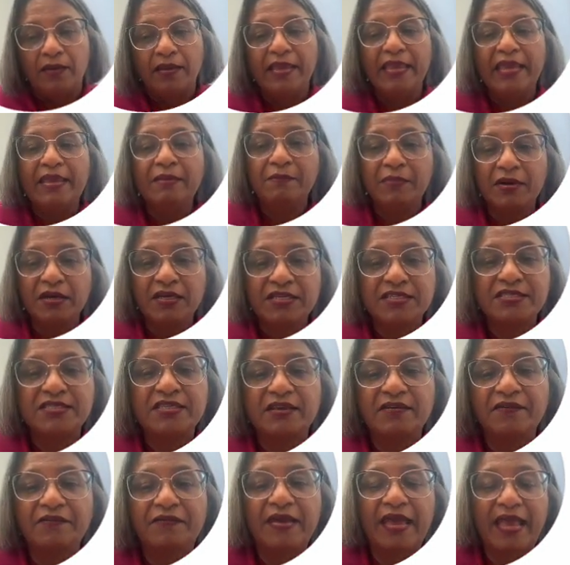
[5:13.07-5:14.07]

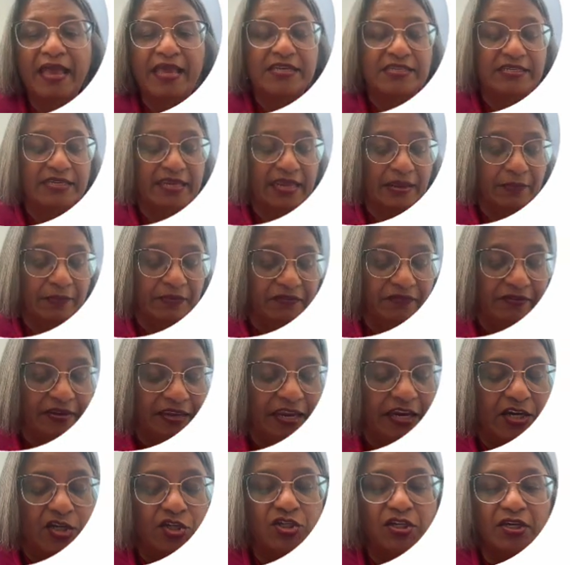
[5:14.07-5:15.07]
Immersive and
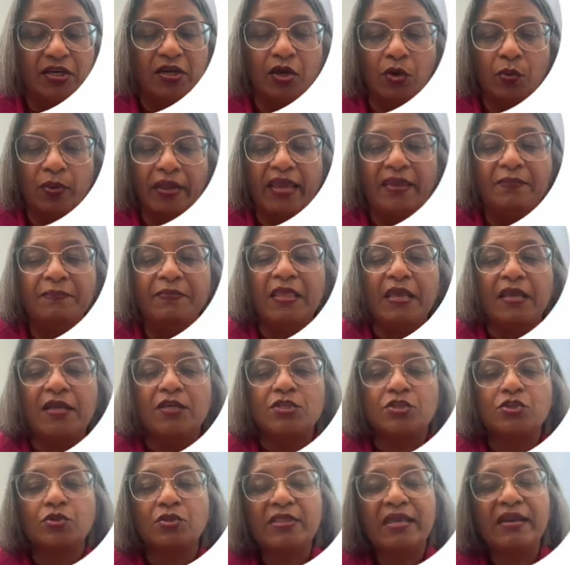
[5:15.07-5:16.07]
gamification. Okay,
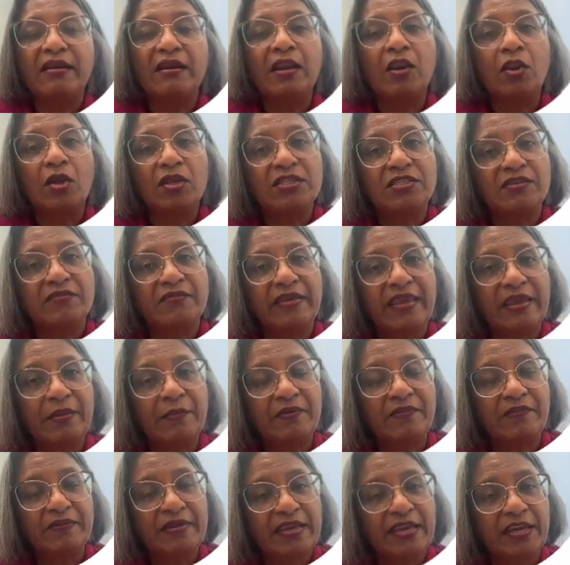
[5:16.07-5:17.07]
so there are lots of
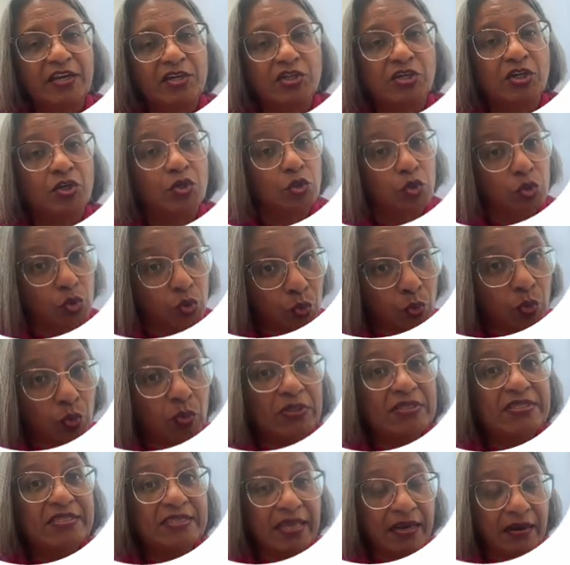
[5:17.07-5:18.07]
gamification
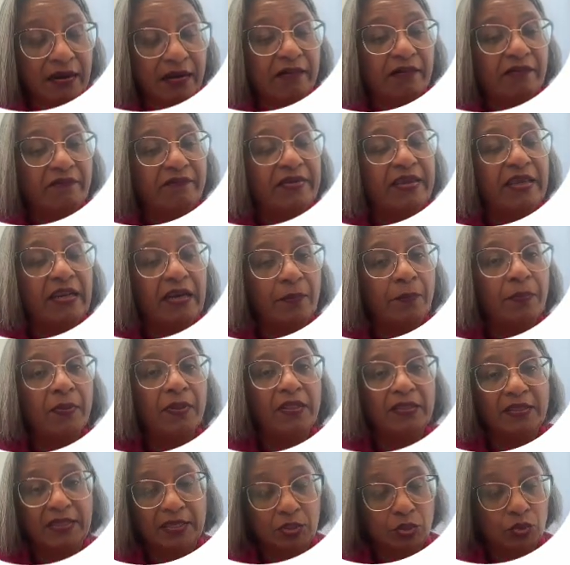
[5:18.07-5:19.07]
tools that are
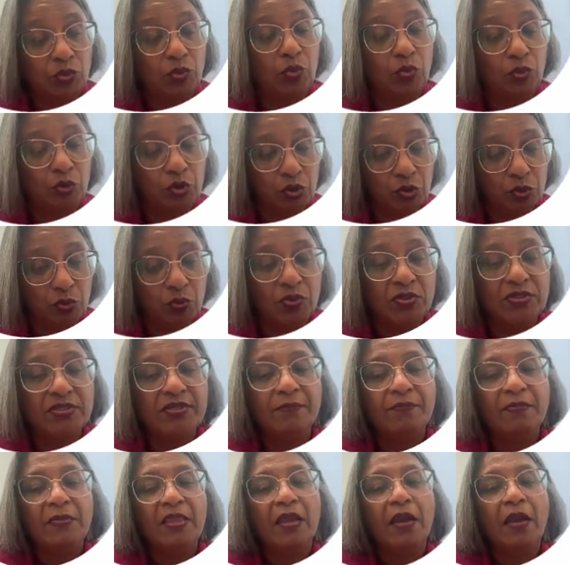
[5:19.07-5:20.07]
available that you could use.
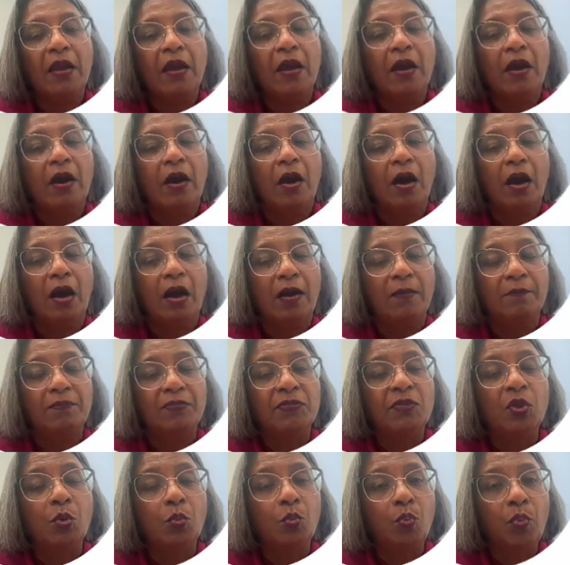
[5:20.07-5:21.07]

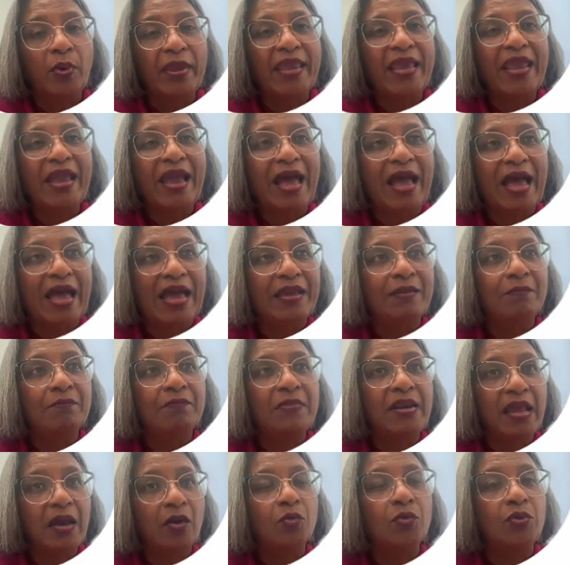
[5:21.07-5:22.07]
The way I'm
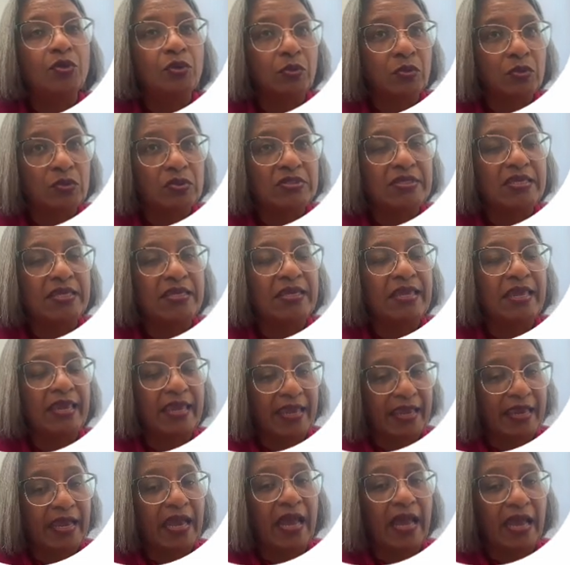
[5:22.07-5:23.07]
now using
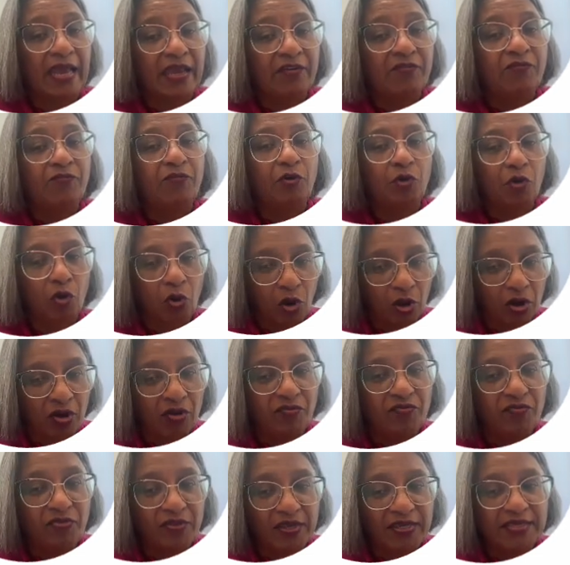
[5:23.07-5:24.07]
AI for all of
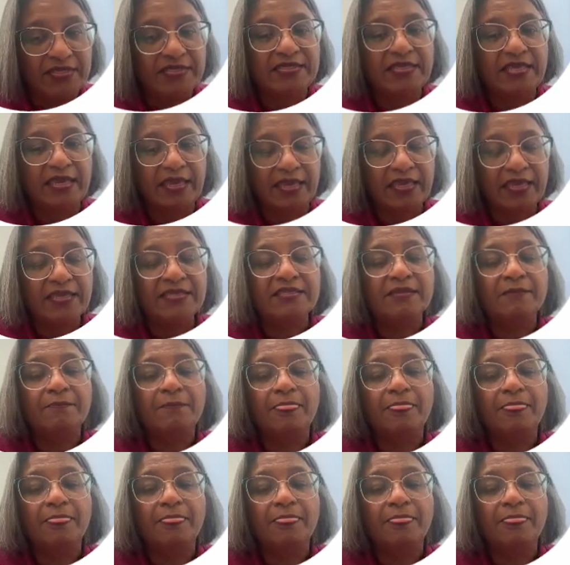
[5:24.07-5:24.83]
this is